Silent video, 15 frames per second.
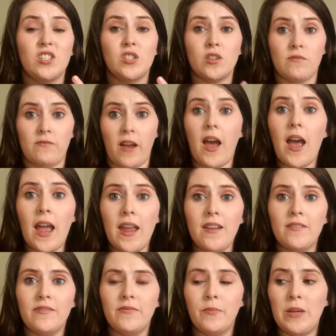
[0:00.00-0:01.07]

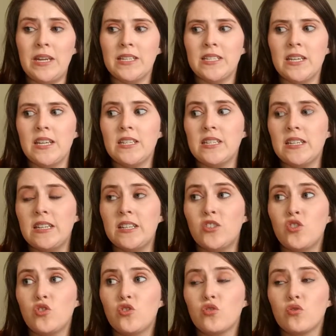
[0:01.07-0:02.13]
survive because it is an
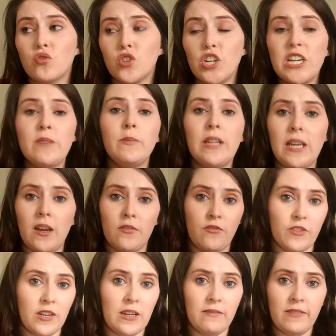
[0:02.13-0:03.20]
extremely
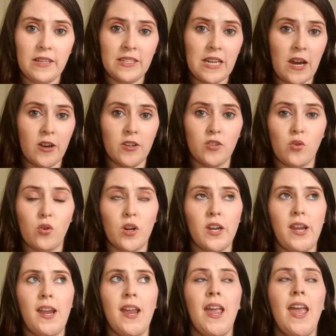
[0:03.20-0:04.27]
unforgiving
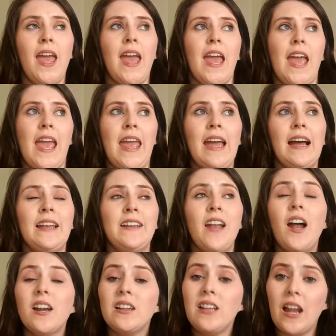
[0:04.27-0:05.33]
territory and
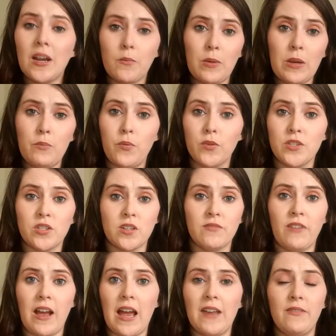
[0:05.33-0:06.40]
not a lot of people
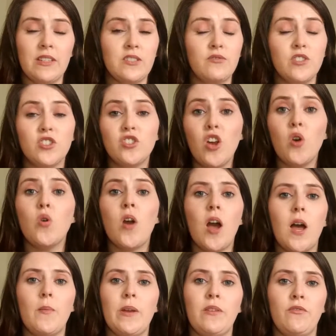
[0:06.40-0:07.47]
survive it's so
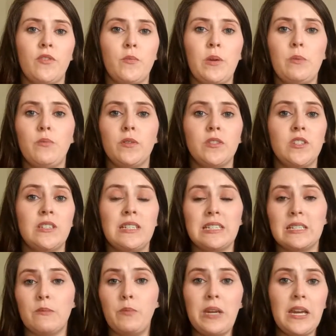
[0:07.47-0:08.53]
common for people to
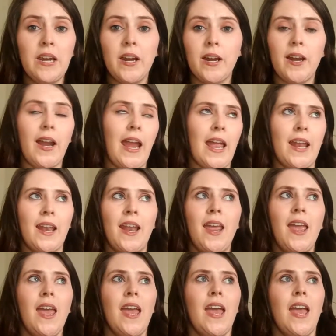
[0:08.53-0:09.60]
disappear and
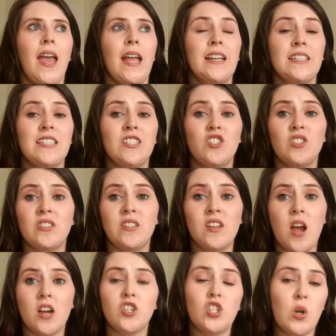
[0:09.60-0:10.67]
and to just
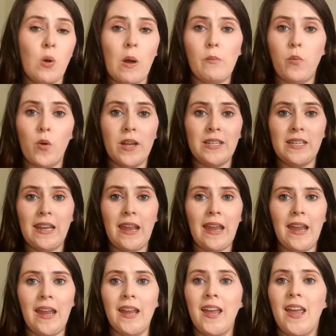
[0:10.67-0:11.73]
not show up one
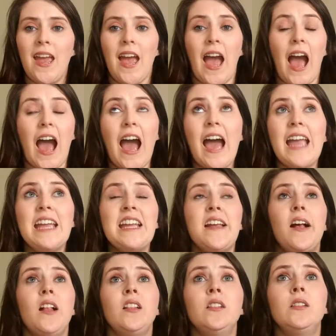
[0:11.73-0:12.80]
day
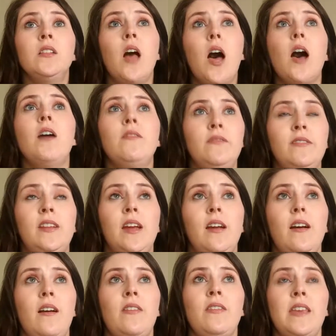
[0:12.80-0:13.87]
i loved
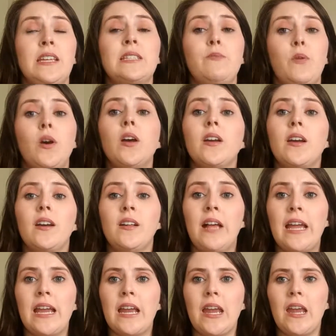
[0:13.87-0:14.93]
this book
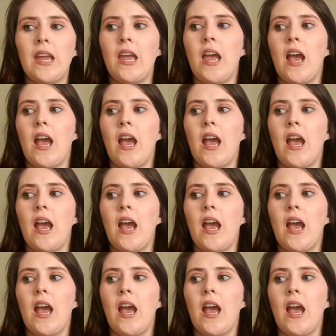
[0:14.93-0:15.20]
like